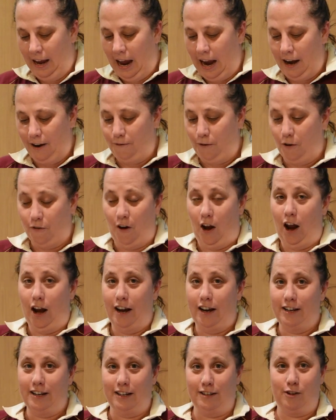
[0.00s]
And if you've
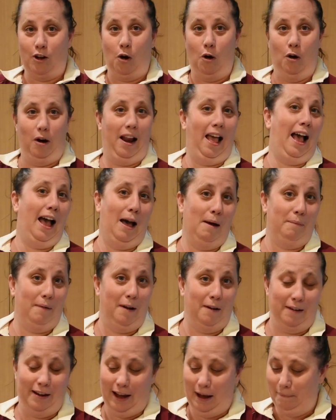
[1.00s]
only just caught up
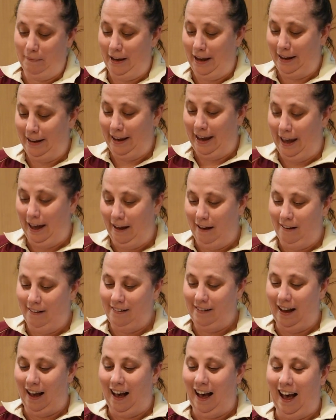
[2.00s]
on Cupcake
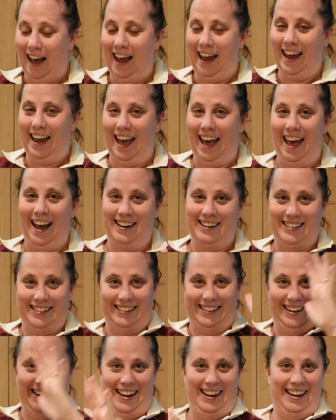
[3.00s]
Kel, I
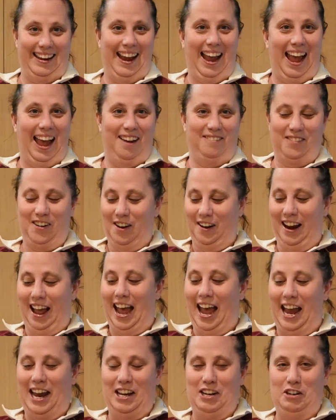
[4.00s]
actually have
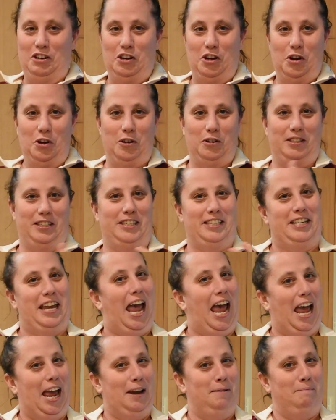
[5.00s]
got a new
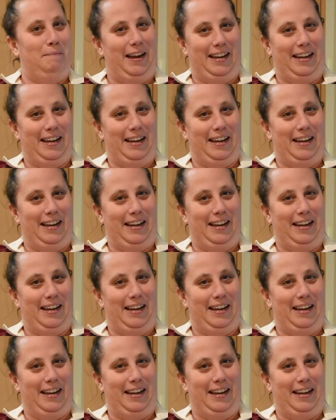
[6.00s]
stand